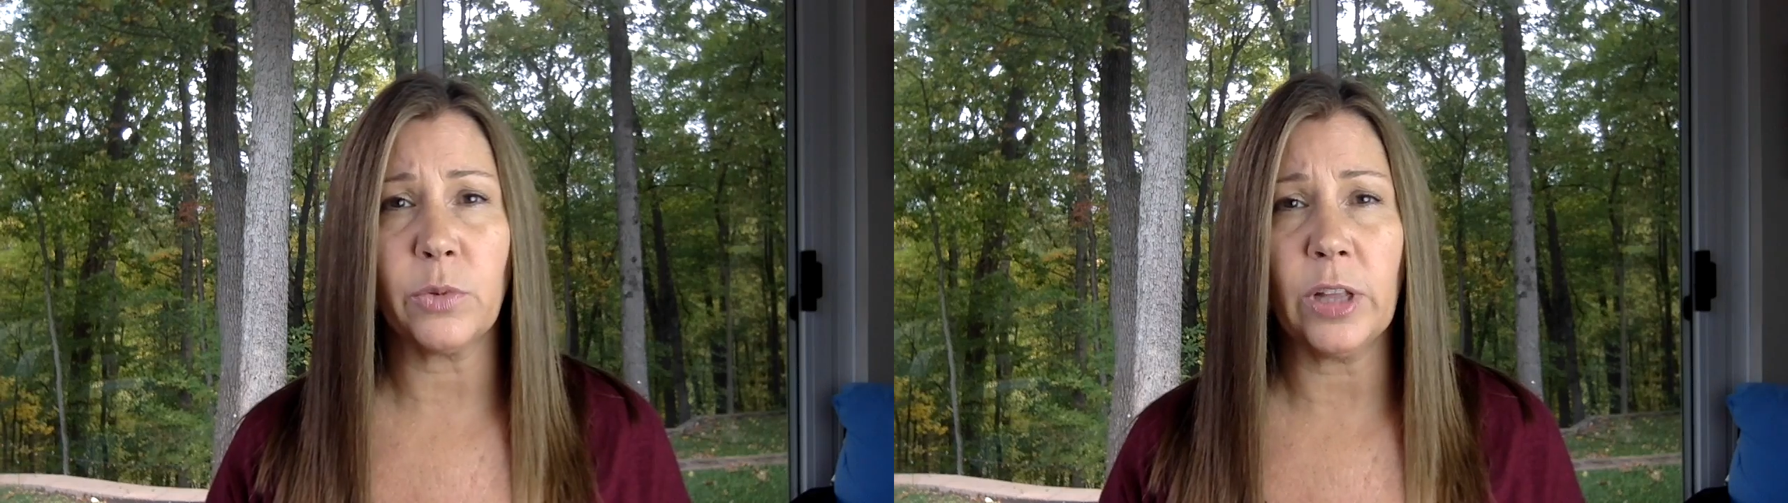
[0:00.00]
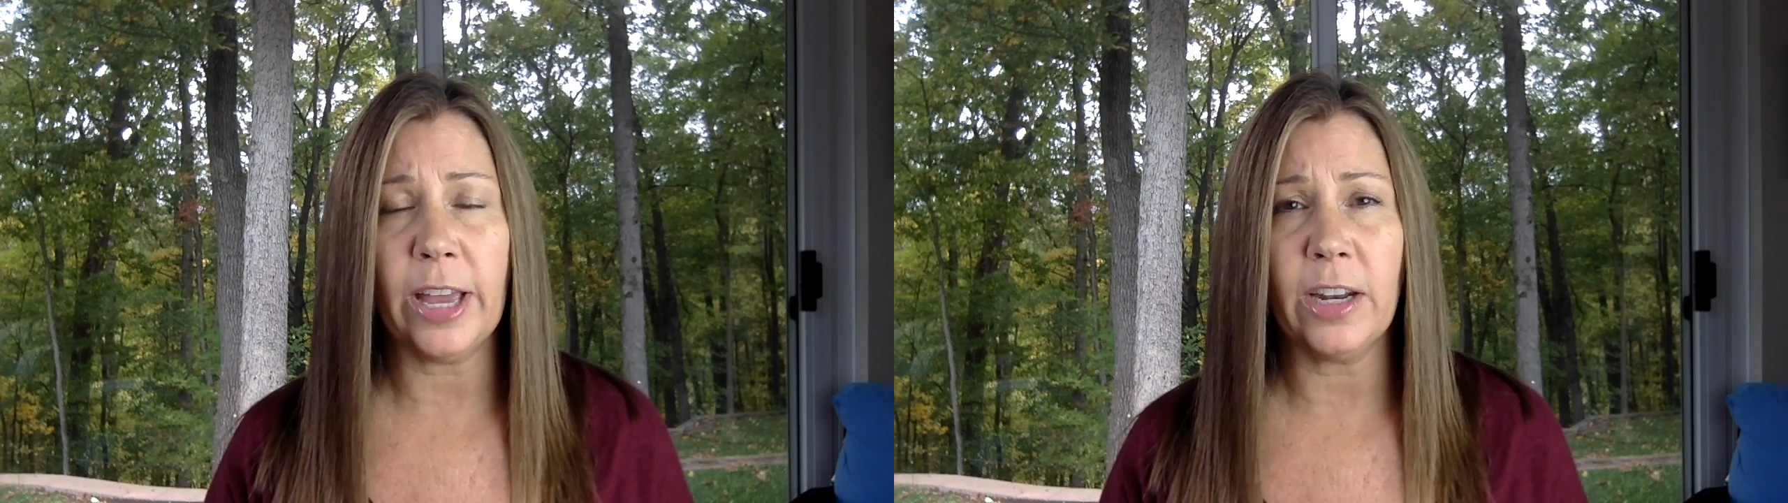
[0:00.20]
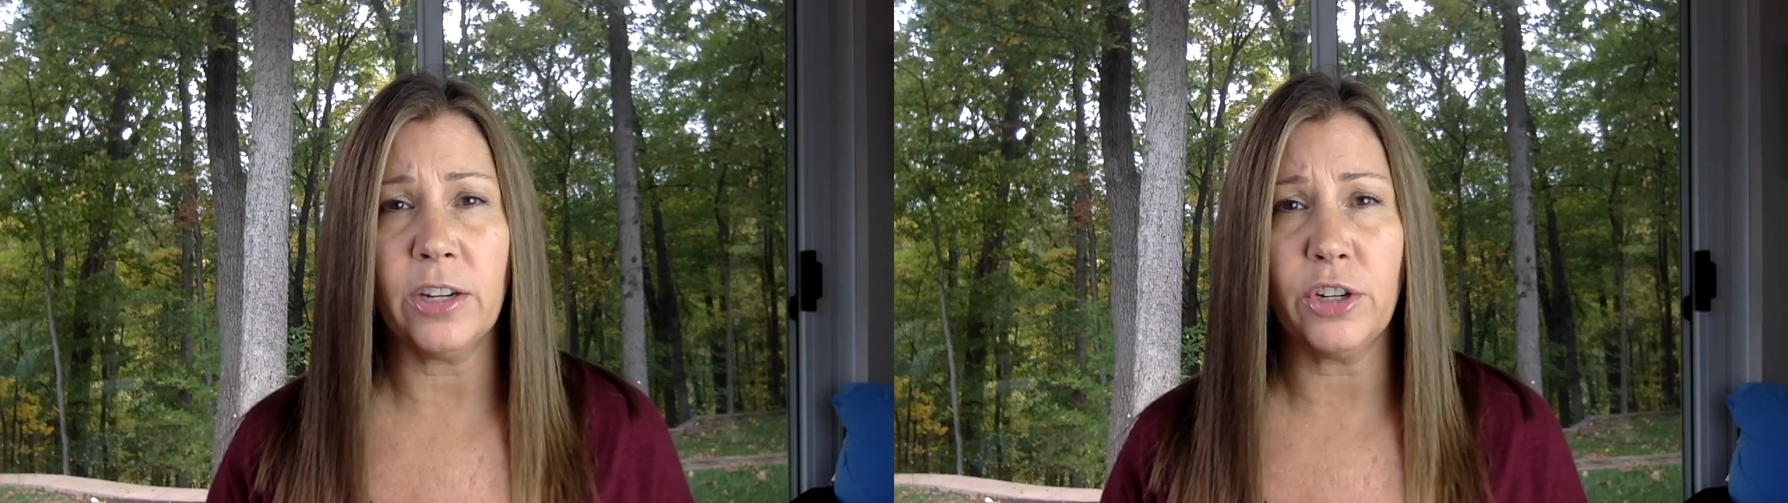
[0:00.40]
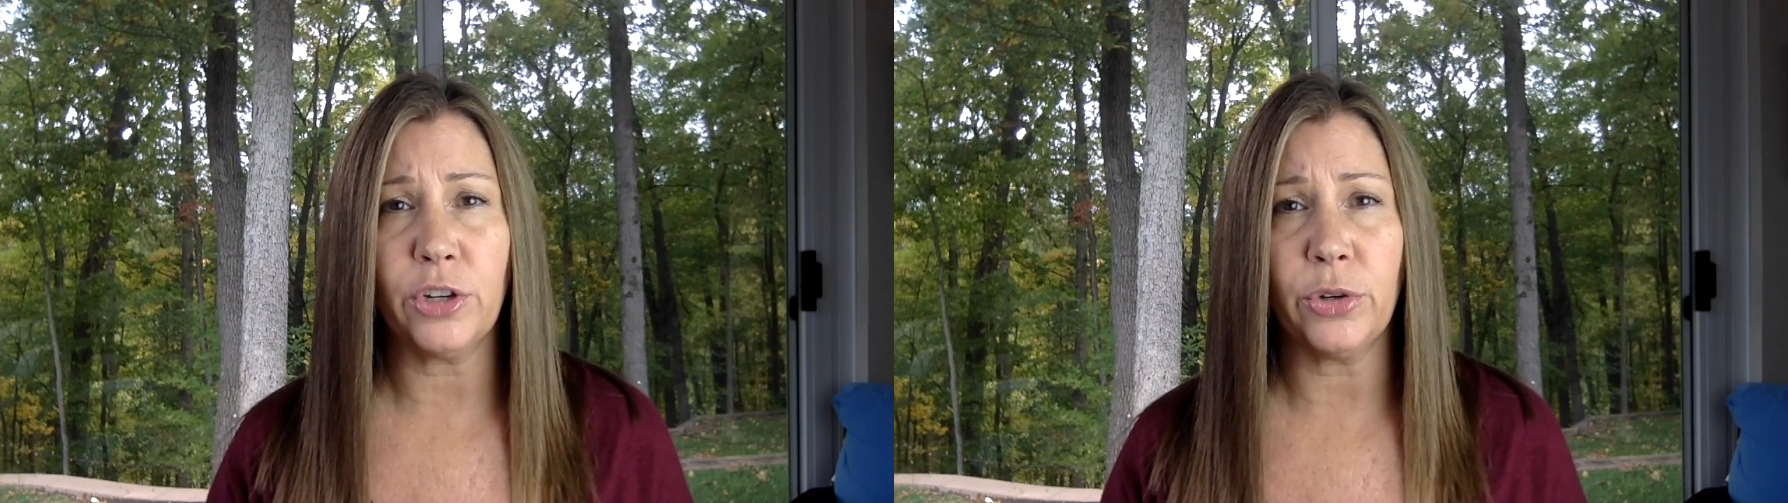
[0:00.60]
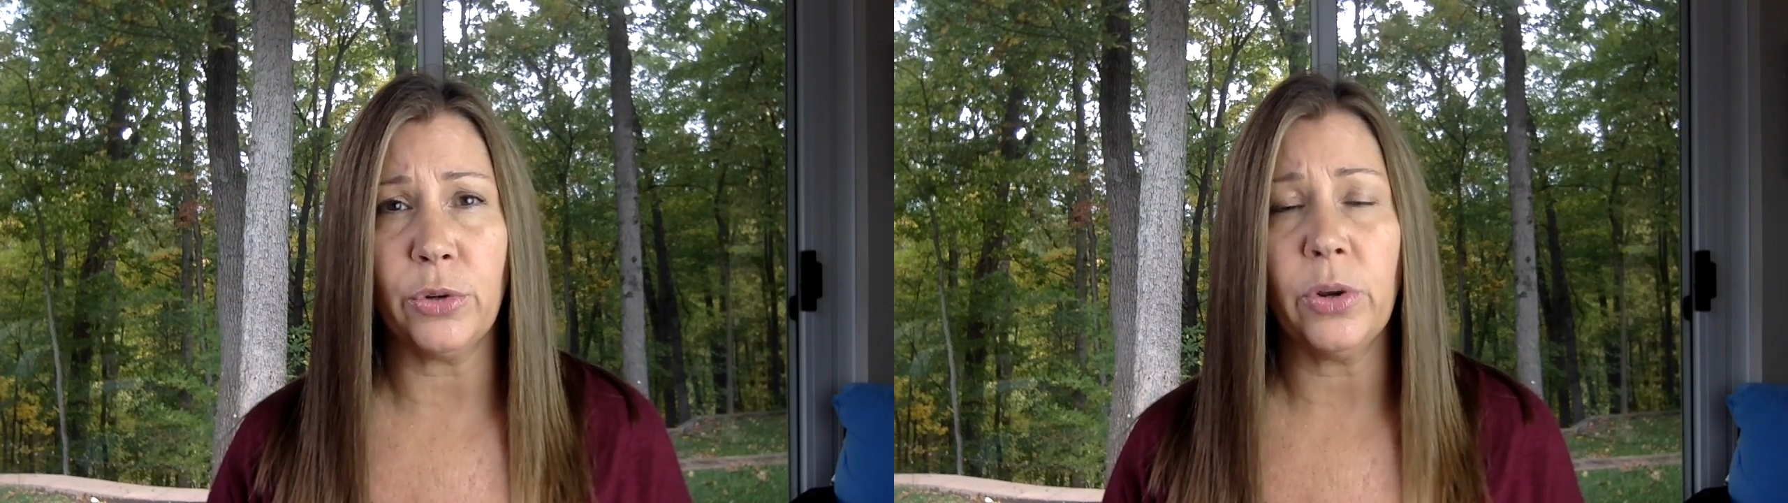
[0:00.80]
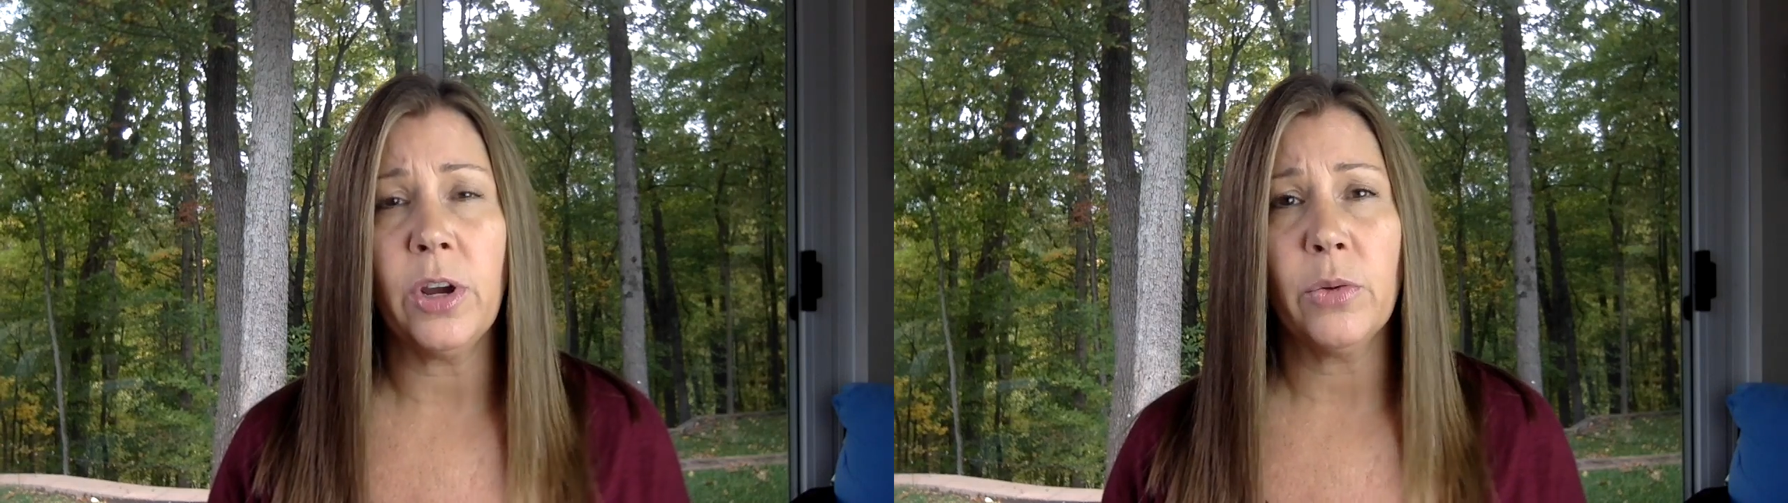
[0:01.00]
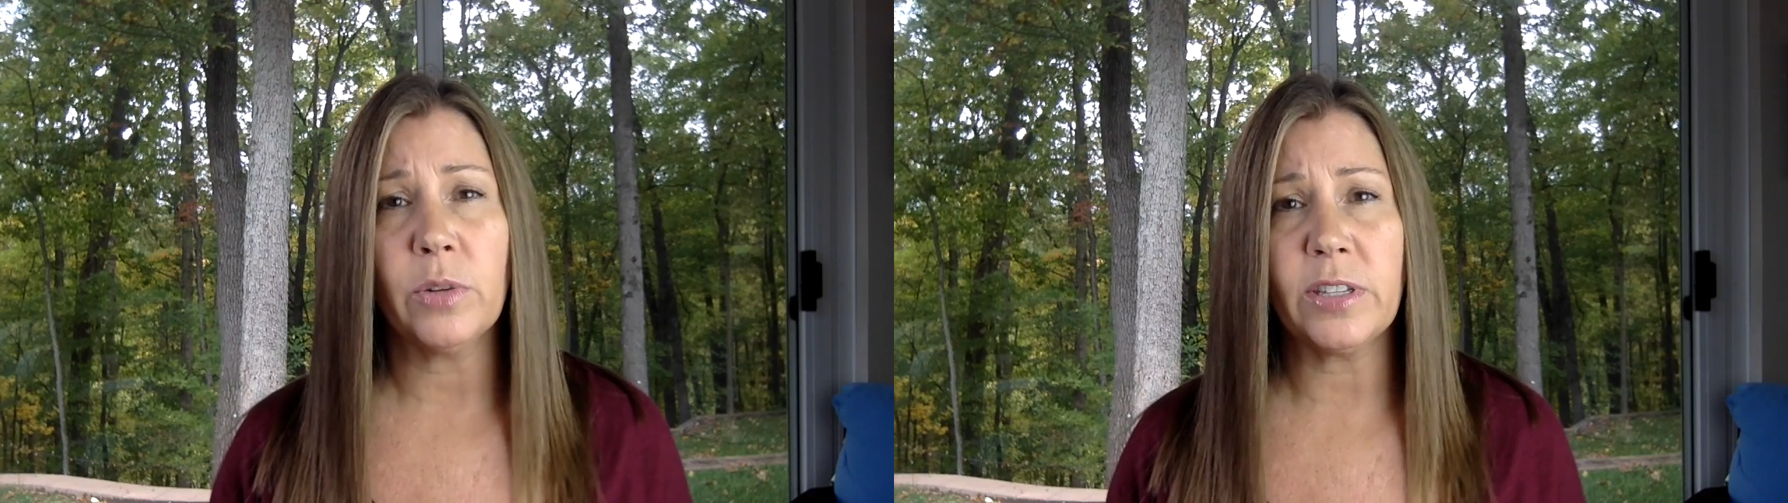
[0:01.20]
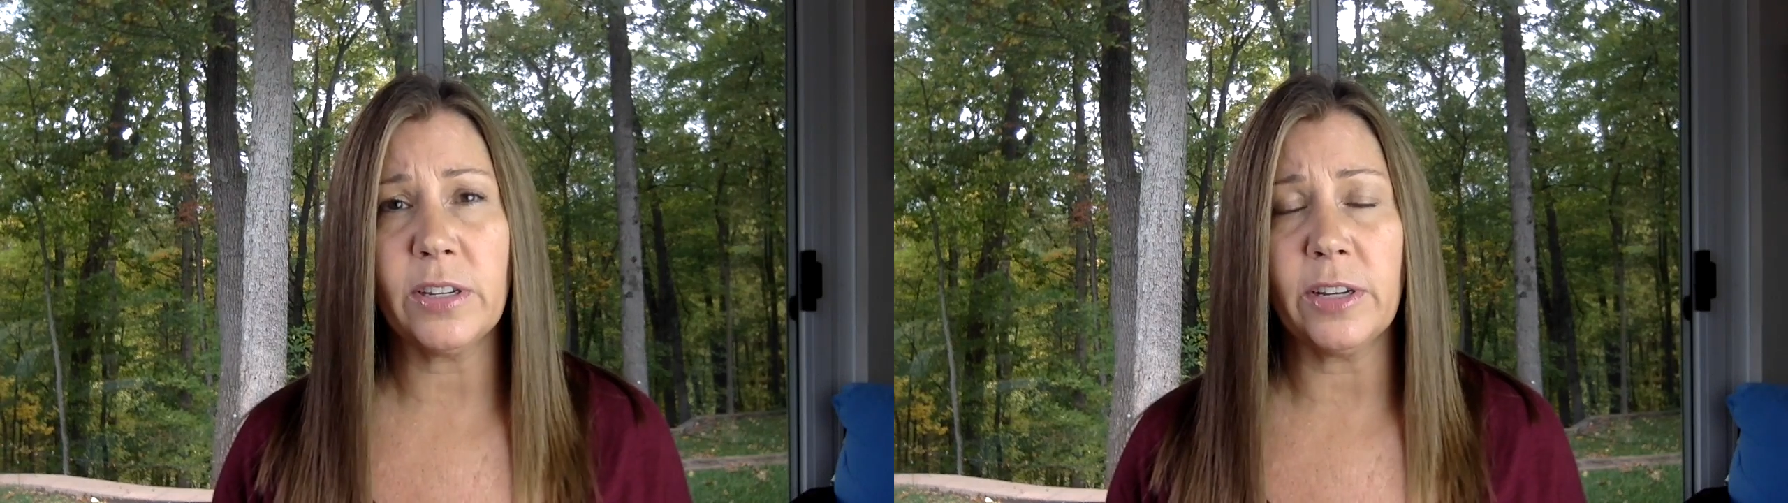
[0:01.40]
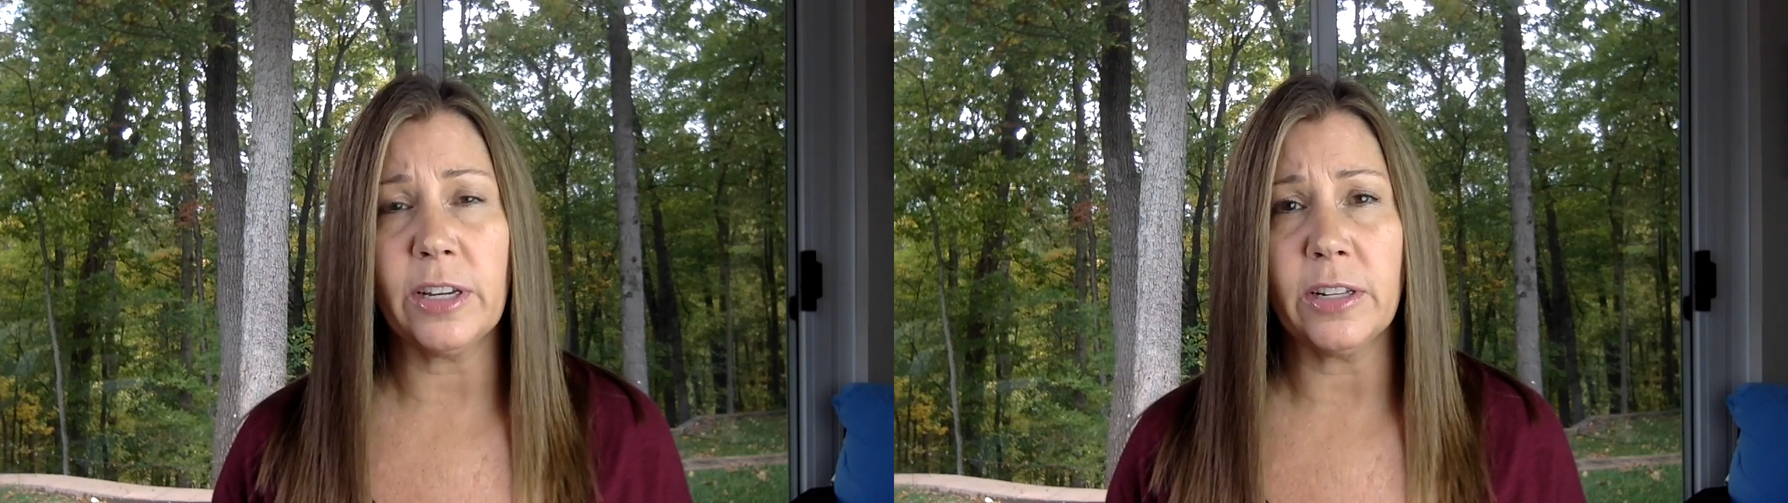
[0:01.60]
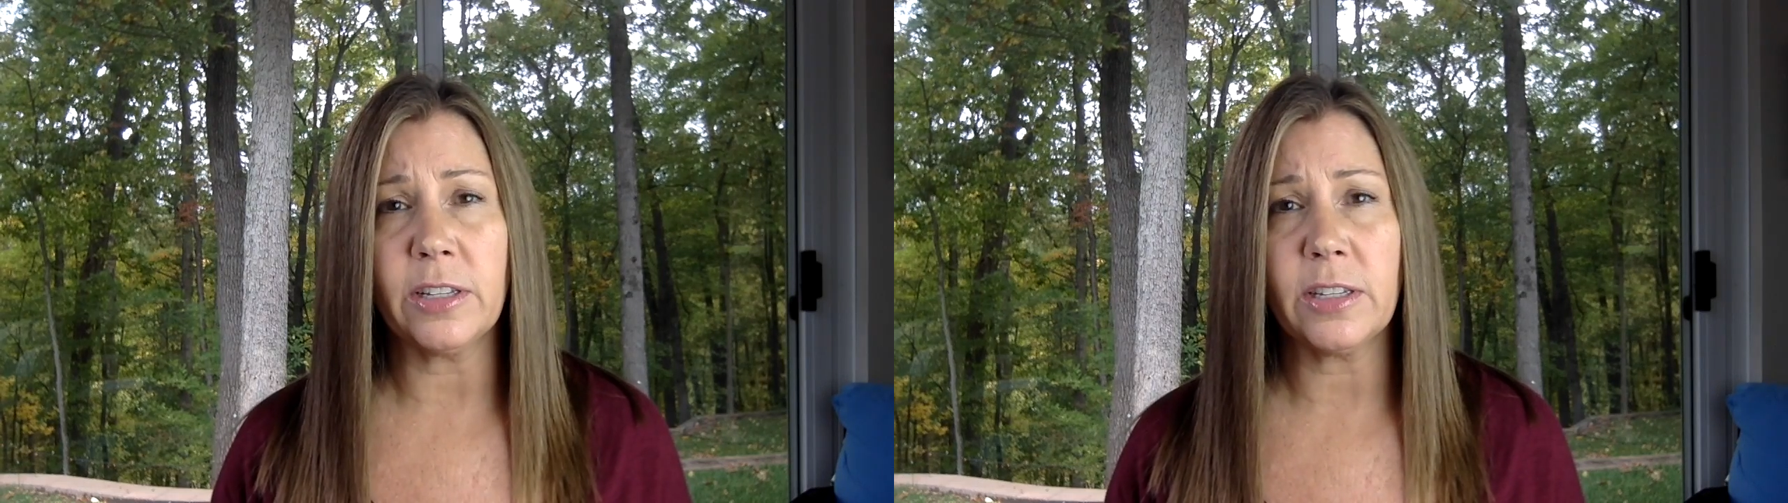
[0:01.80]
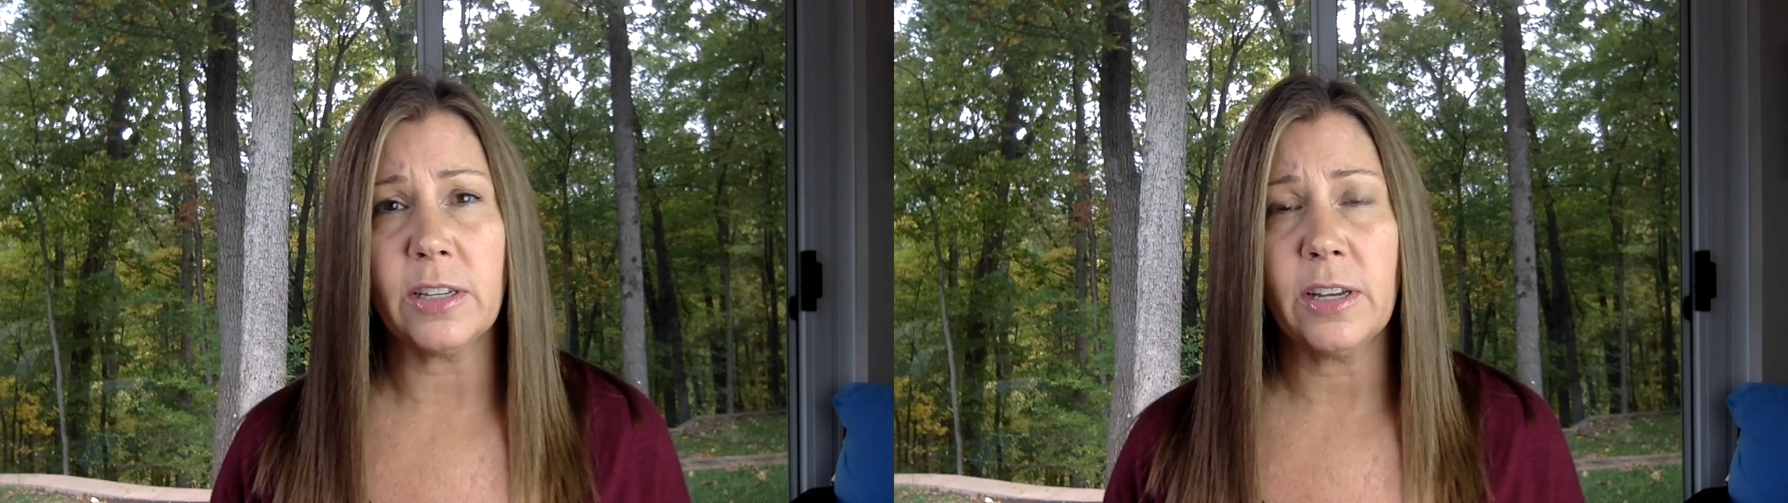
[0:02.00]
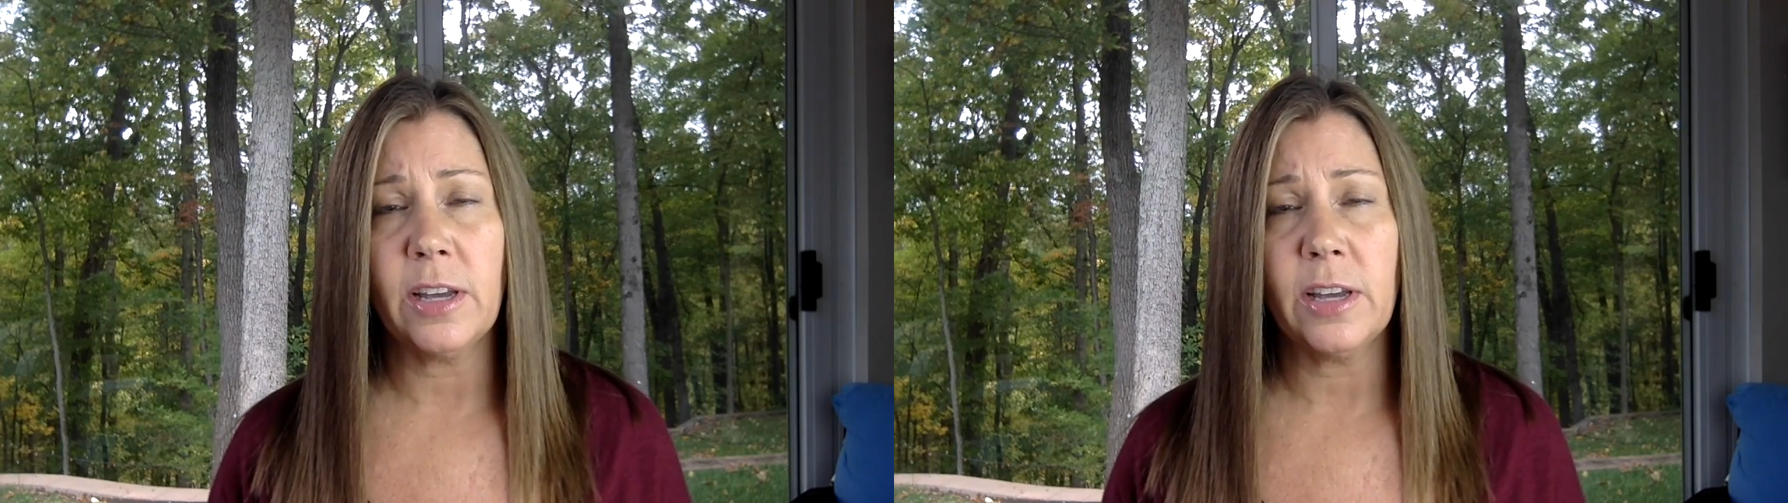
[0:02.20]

related to resilience.